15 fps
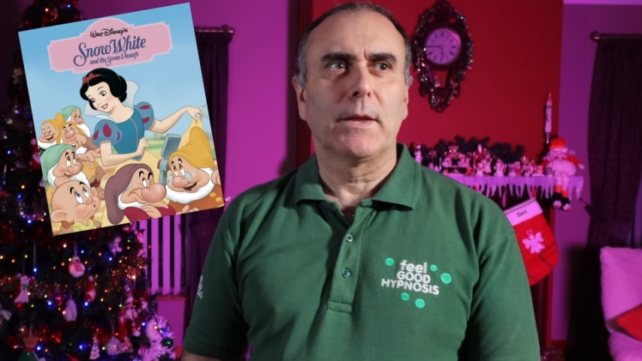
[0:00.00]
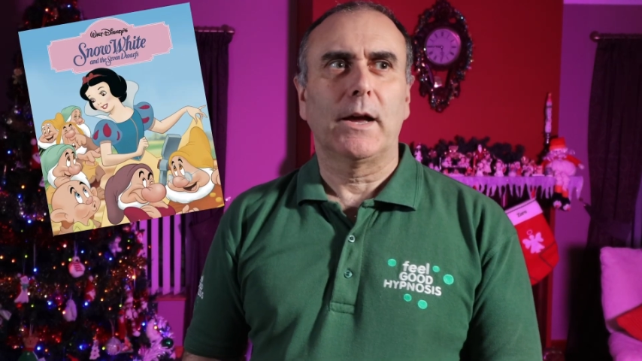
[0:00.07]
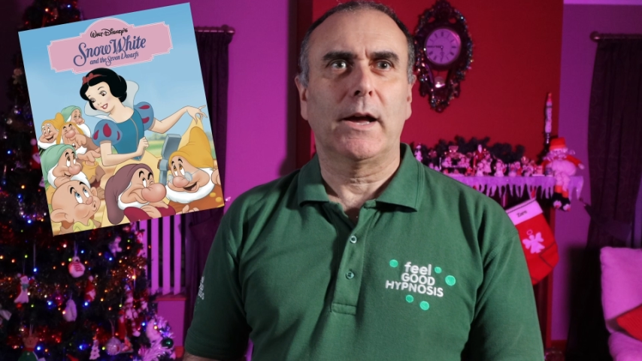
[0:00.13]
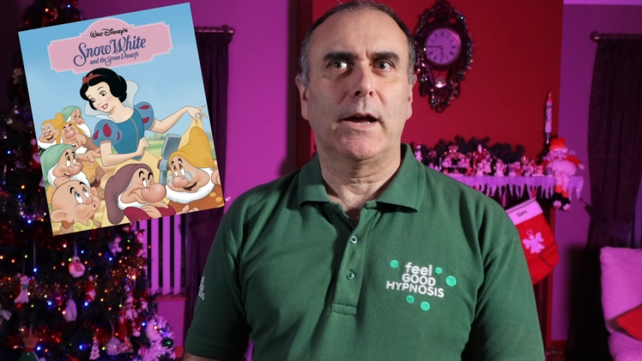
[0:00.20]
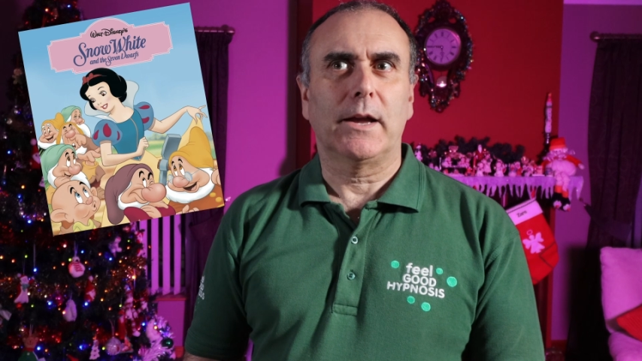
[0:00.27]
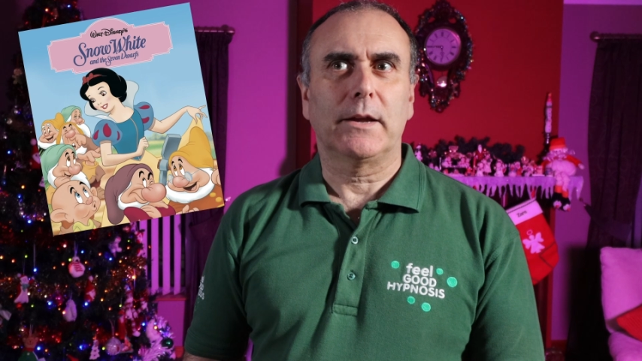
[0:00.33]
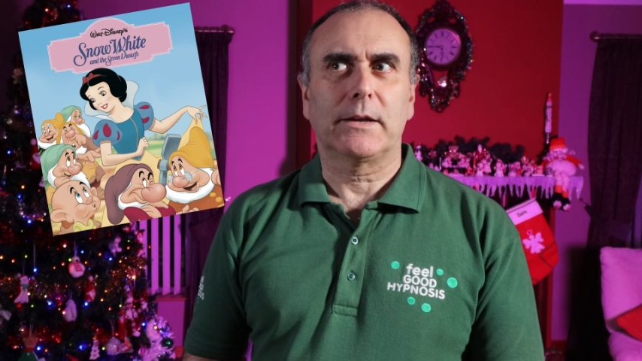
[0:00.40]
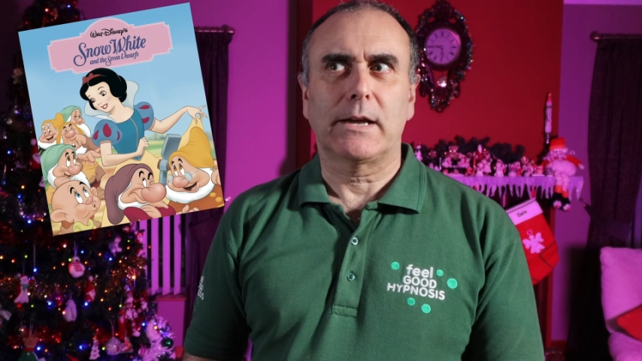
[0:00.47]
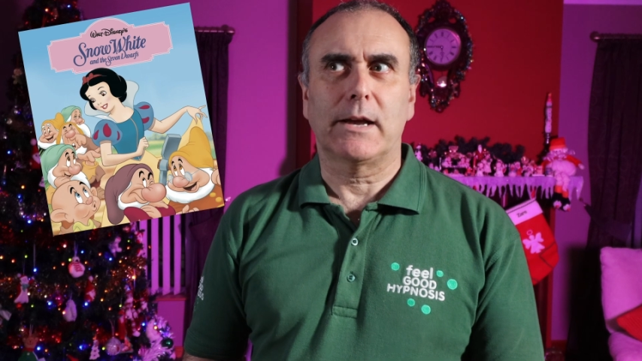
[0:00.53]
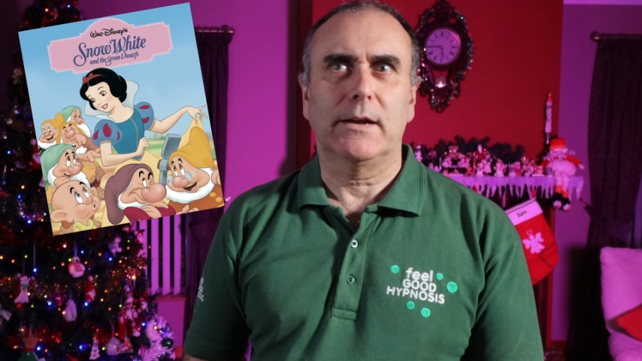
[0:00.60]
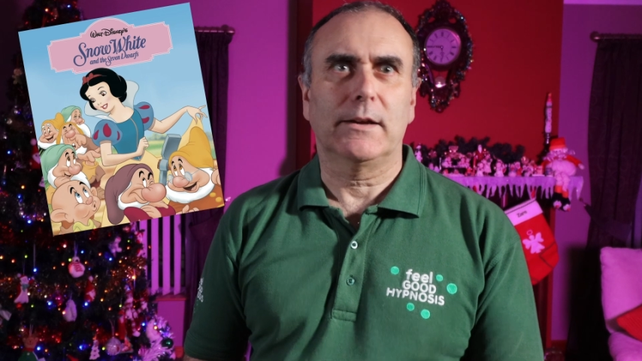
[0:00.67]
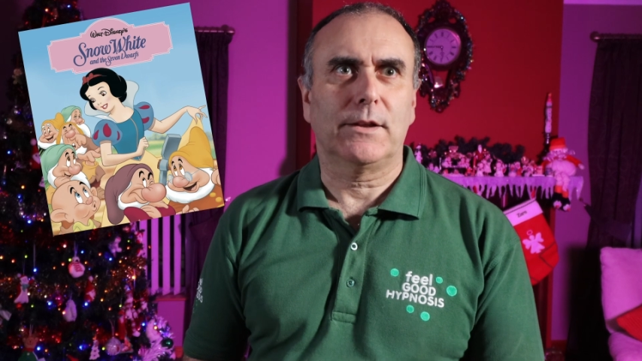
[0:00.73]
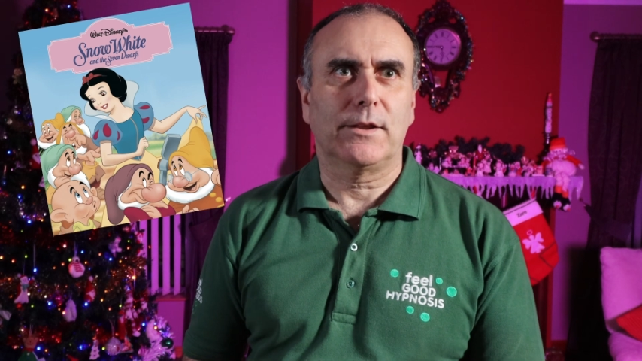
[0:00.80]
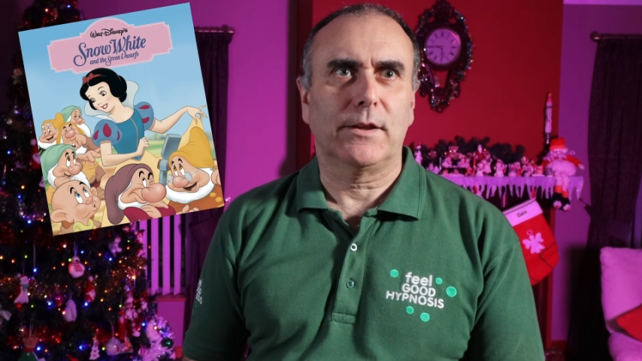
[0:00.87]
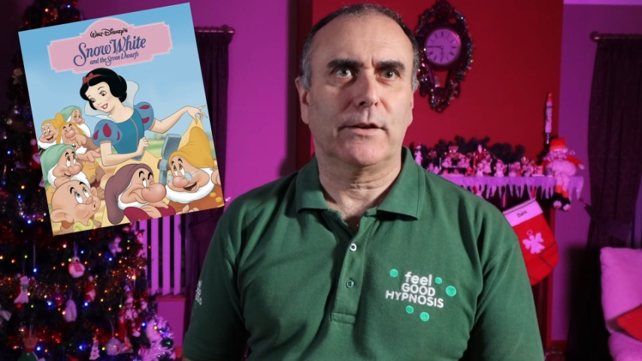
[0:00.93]
I
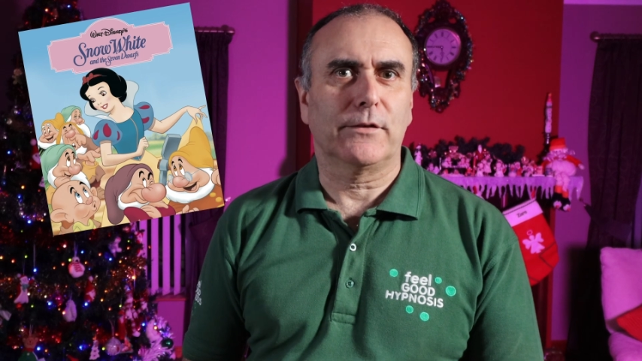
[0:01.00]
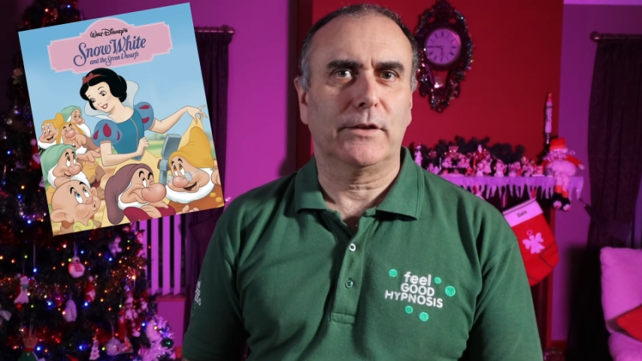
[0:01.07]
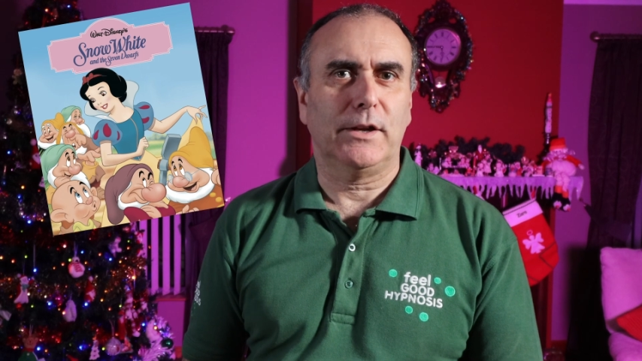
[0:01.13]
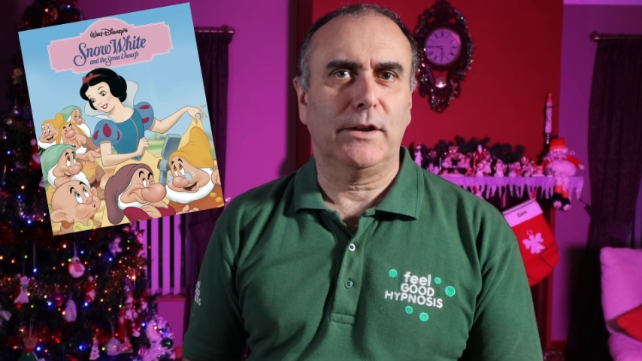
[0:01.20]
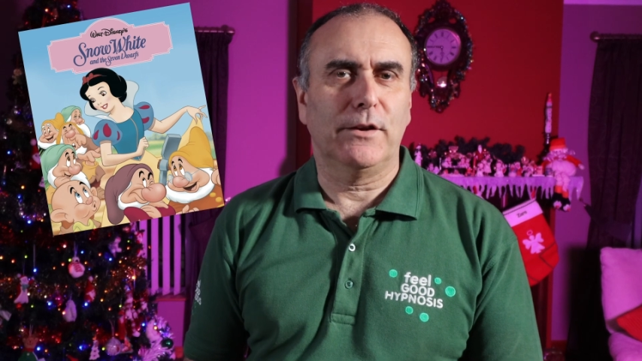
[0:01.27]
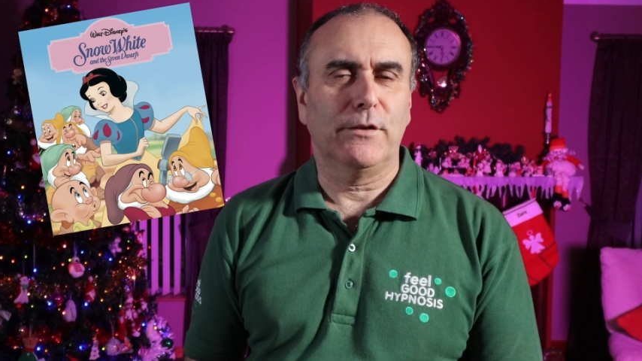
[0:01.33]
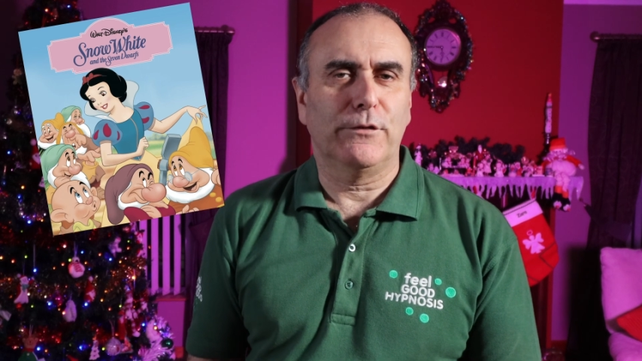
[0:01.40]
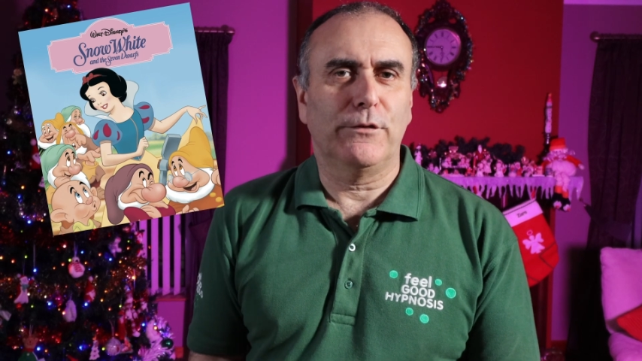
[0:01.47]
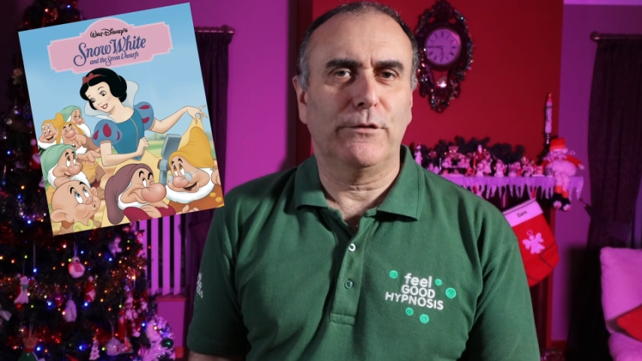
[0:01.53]
can't think of any